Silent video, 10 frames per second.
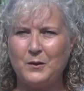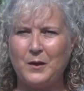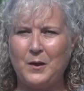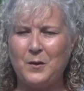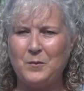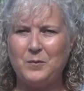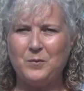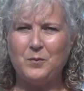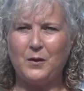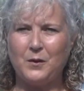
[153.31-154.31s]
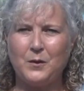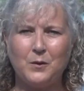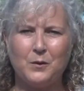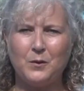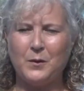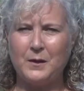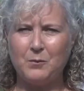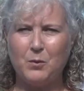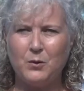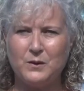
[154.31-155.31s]
um, whether they're
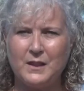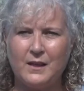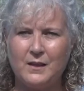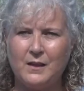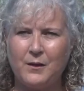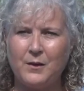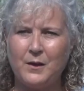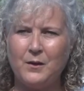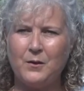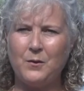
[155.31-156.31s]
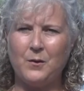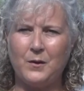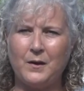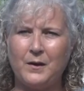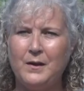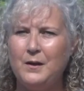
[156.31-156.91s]
going post-secondary or